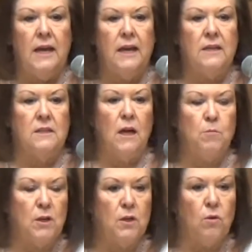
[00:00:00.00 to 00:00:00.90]
and
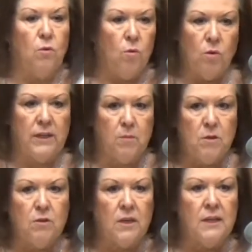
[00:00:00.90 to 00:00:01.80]
I'm going to go to Holy
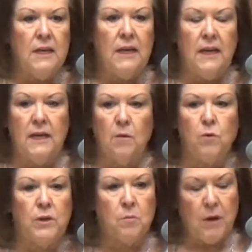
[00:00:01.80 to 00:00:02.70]
Communion and I'm
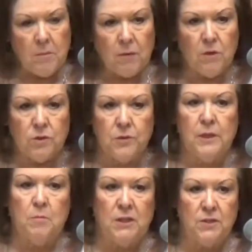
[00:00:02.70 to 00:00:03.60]
going to pray my rosary
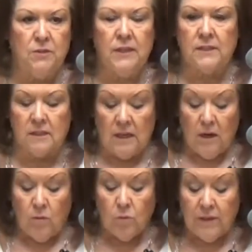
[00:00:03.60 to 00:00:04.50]
and I'm going to do this.
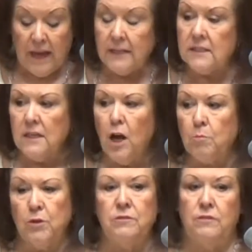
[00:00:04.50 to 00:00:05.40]
Well, that is
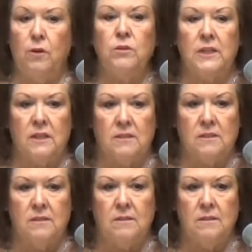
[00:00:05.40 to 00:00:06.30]
not proof of
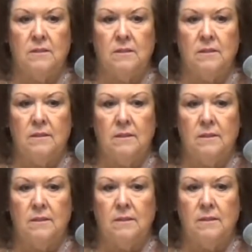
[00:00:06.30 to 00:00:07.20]
holiness.
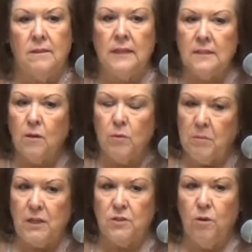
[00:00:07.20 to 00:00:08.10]
That's not what
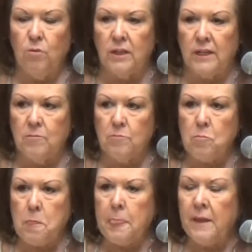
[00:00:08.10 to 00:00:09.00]
makes you holy.
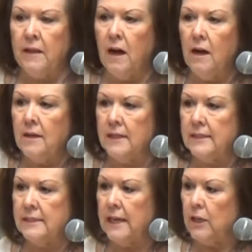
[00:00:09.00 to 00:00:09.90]
God
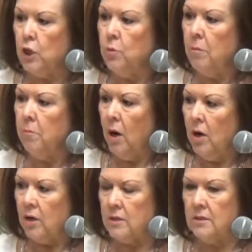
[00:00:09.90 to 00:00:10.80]
has set you
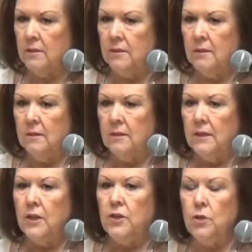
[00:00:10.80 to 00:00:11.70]
apart.
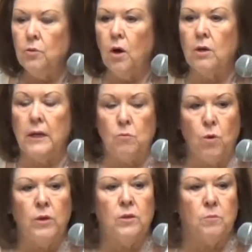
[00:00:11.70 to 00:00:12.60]
You are a
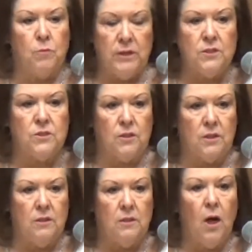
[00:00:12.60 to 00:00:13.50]
royal
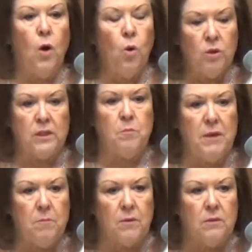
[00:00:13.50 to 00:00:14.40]
priesthood, a holy
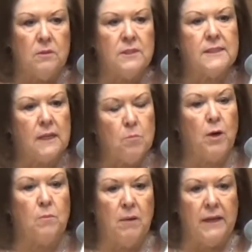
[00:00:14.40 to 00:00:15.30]
people, set
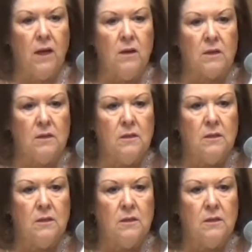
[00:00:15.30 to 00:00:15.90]
apart by God